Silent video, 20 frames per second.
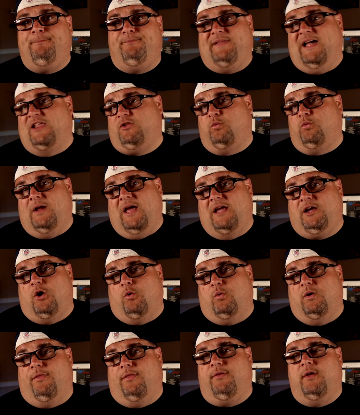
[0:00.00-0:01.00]
That's what I
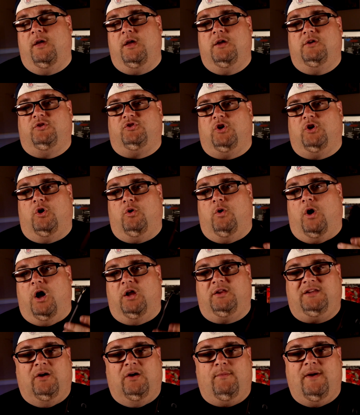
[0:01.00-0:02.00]
go with. So
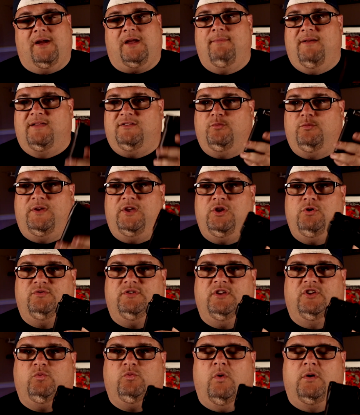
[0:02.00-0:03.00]
Autel recommends we use
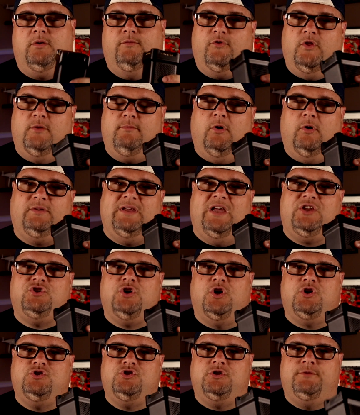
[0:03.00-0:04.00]
this one for the
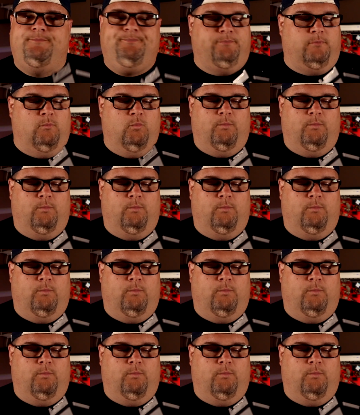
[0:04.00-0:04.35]
multi-charger